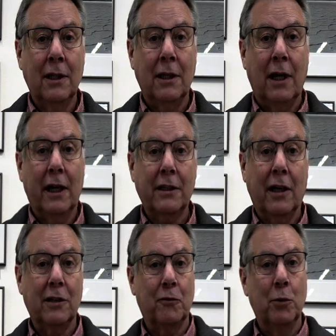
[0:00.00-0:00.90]
I
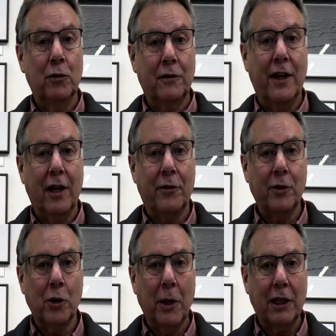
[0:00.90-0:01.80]
kind of moved the other
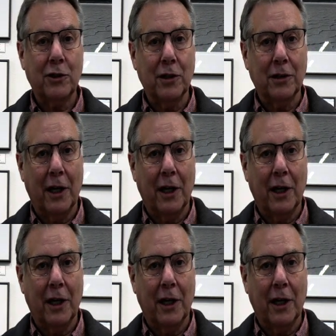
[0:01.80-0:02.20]
direction.